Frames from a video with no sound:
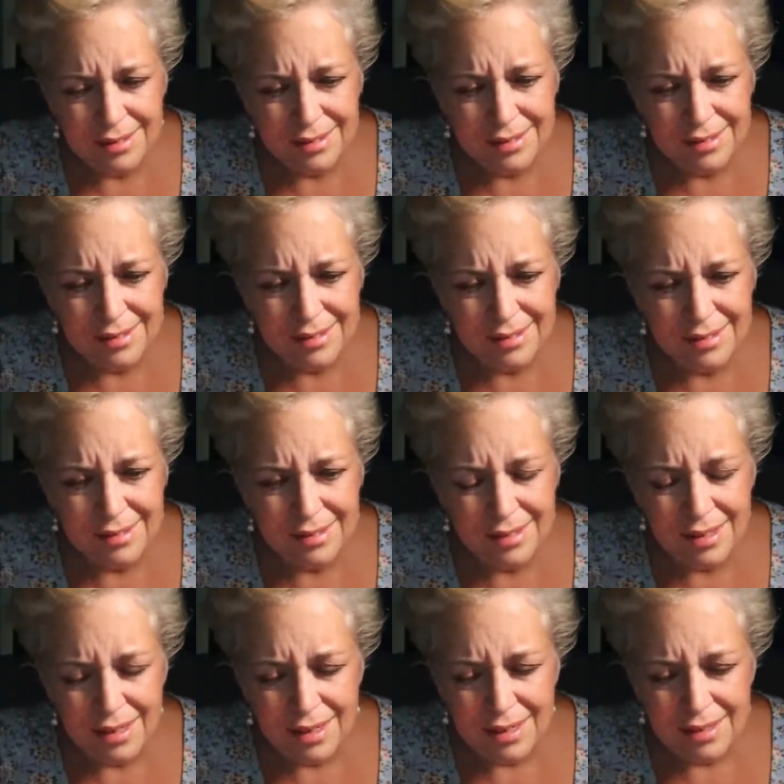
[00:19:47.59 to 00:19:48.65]

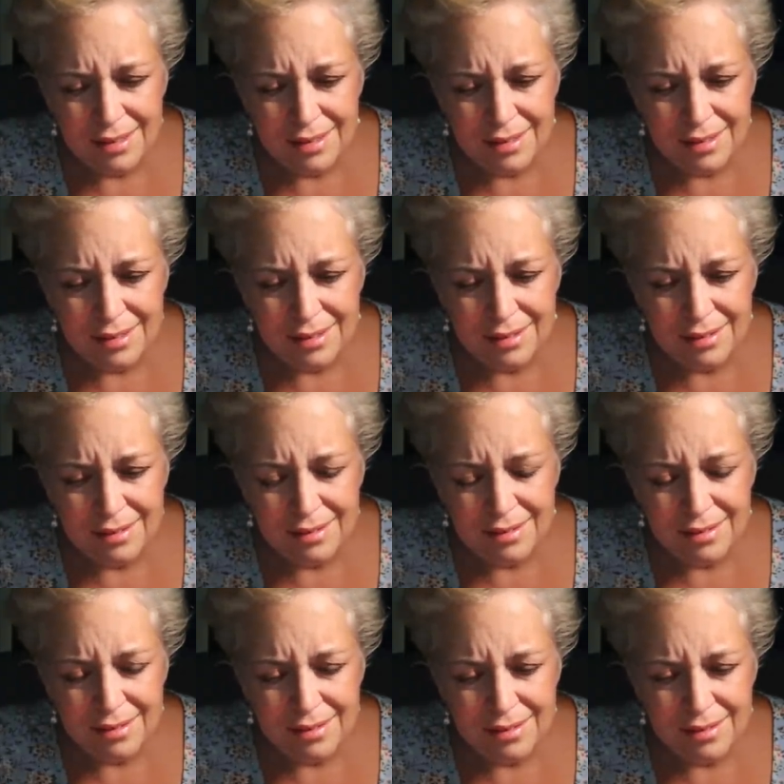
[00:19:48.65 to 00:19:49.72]

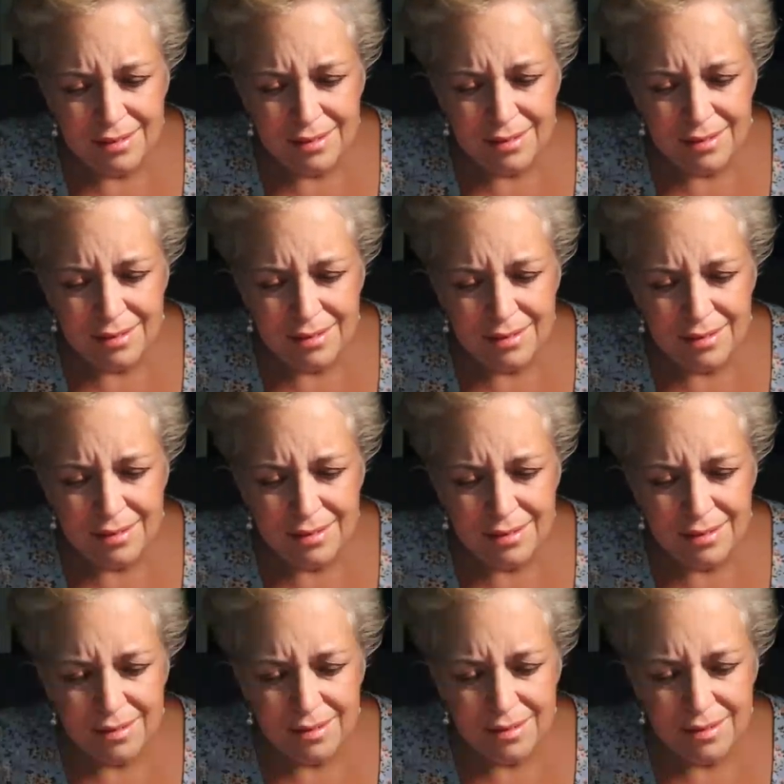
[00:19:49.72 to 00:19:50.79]

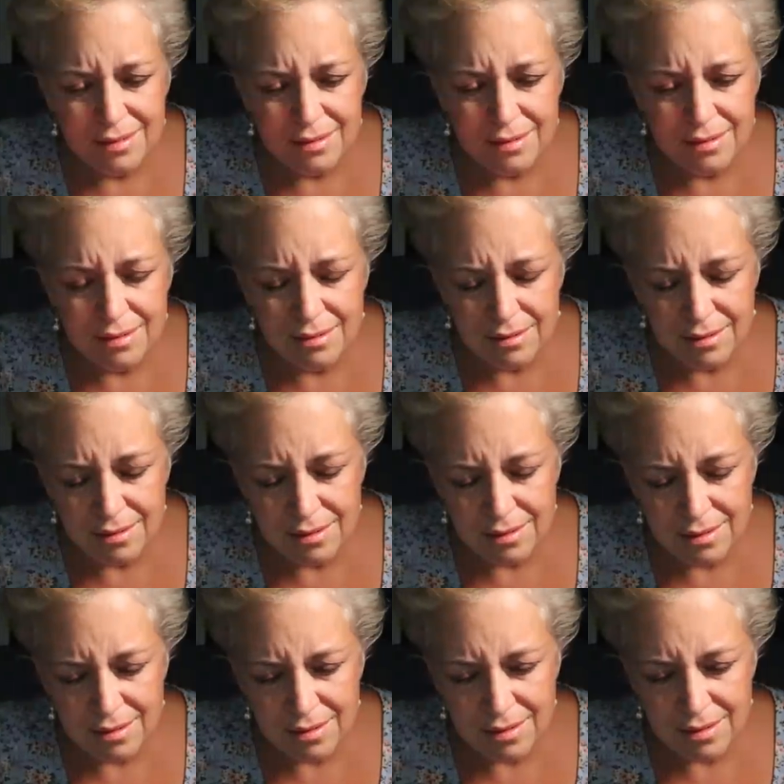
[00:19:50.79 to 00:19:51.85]

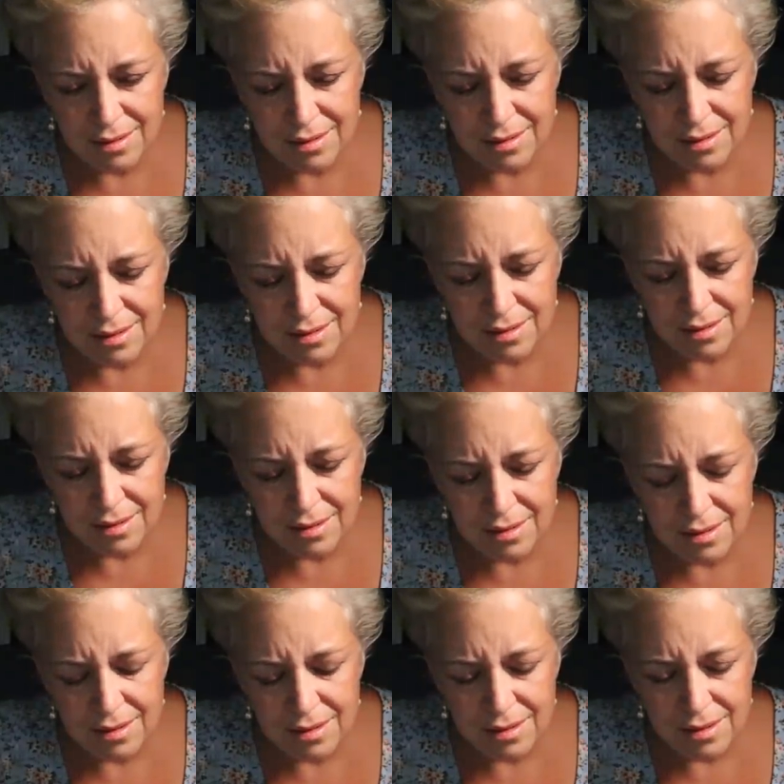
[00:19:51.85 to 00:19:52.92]

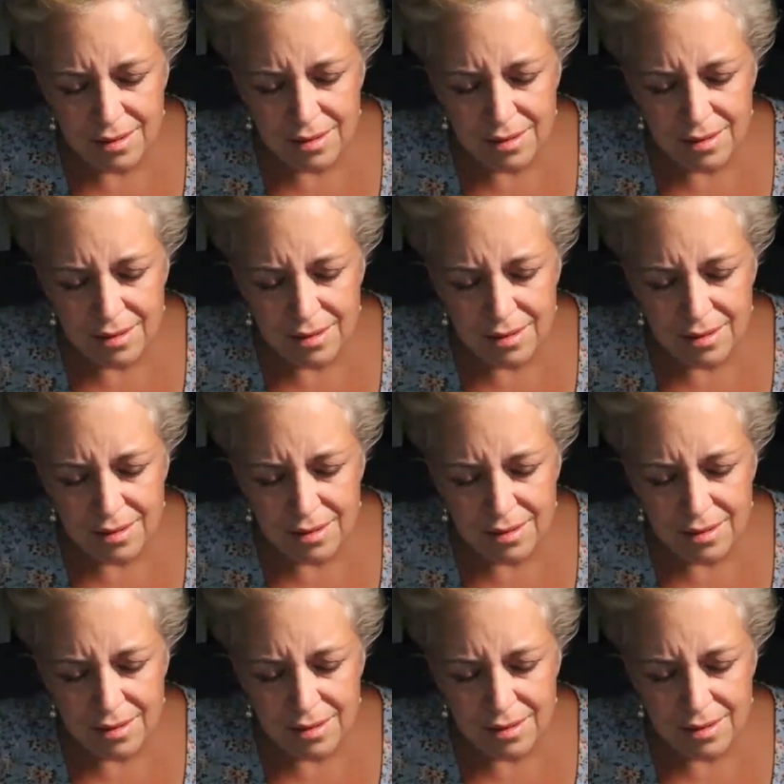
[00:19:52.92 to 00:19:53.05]
Nothing is said.